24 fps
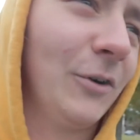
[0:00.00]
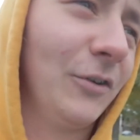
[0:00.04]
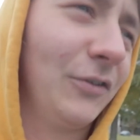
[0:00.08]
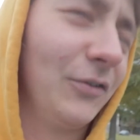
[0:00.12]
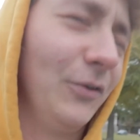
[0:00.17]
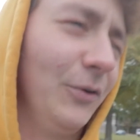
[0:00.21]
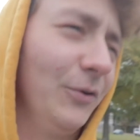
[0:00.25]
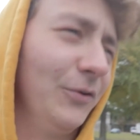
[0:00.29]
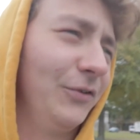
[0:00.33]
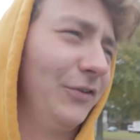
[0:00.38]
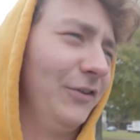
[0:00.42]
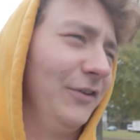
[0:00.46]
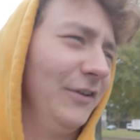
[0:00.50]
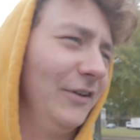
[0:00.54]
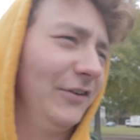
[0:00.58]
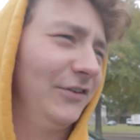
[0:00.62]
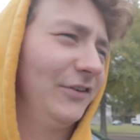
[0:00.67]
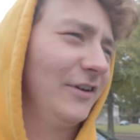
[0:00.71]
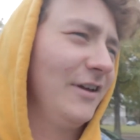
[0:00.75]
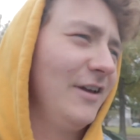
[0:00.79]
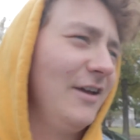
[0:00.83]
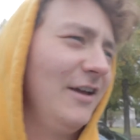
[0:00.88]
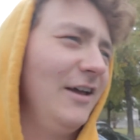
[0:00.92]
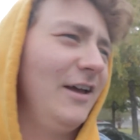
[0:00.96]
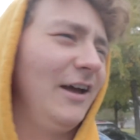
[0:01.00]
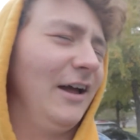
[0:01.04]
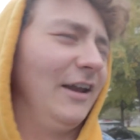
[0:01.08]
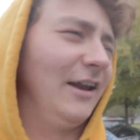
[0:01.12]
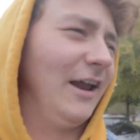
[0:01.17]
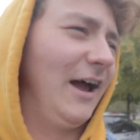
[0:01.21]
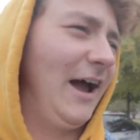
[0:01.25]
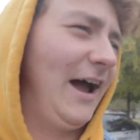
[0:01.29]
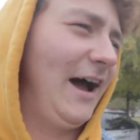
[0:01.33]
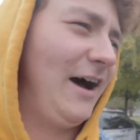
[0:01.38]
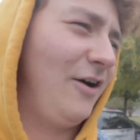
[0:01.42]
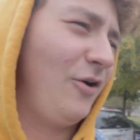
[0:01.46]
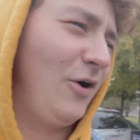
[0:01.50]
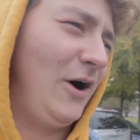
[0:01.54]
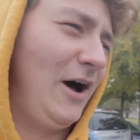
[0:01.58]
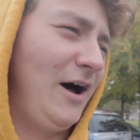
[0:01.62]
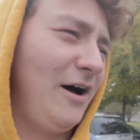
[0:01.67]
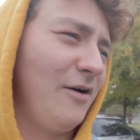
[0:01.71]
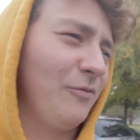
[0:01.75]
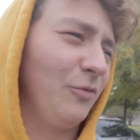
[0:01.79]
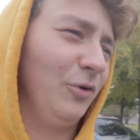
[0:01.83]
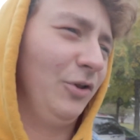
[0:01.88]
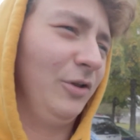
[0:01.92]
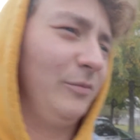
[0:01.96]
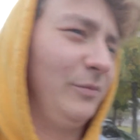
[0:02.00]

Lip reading: solstice, and how hot will